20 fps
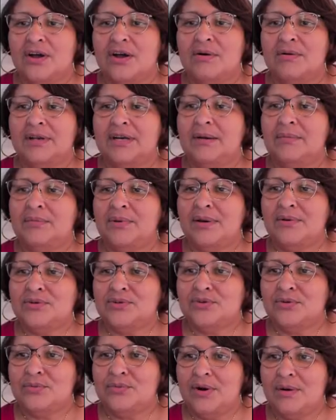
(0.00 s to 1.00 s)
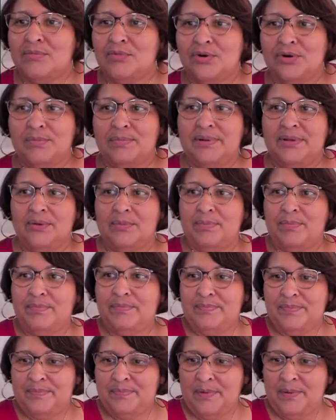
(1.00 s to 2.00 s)
going. I'm not sure where I'm going to
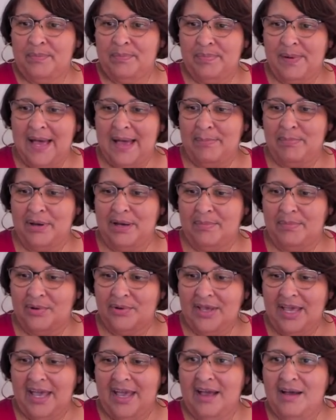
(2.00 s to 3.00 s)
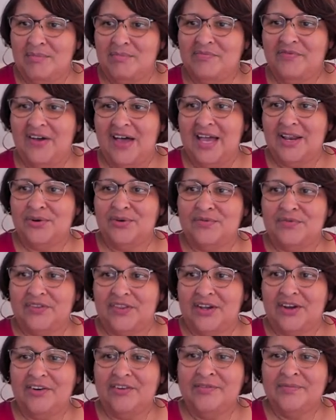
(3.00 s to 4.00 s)
pop up. Okay, I'm fine over
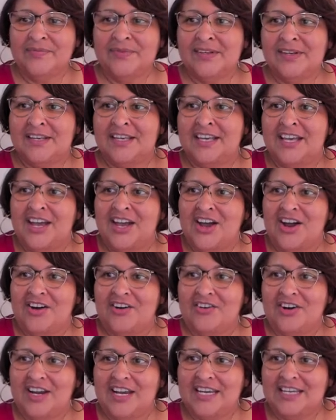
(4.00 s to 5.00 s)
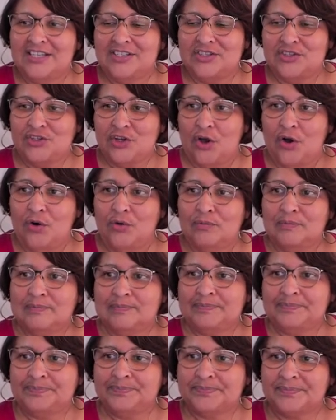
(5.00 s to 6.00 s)
there. All right, so
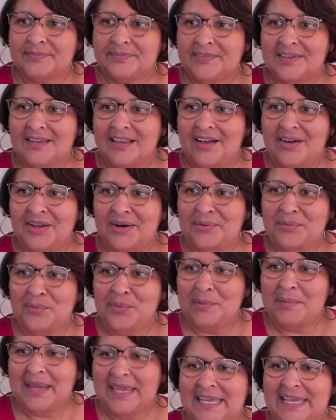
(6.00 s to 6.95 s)
I don't want